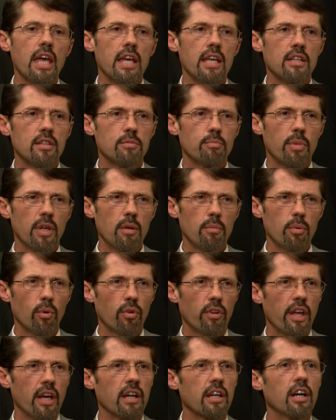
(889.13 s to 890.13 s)
is people
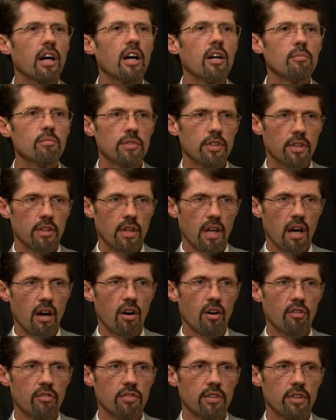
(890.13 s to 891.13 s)
that come to the
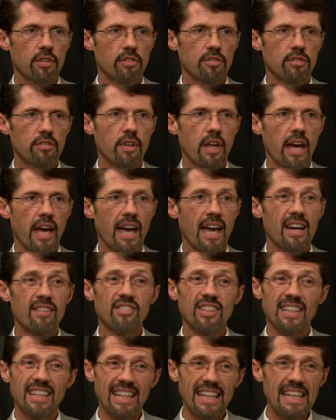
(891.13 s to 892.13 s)
office that have
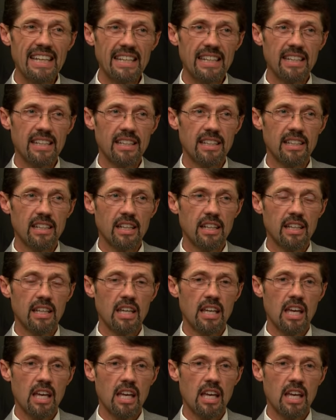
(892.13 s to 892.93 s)
a need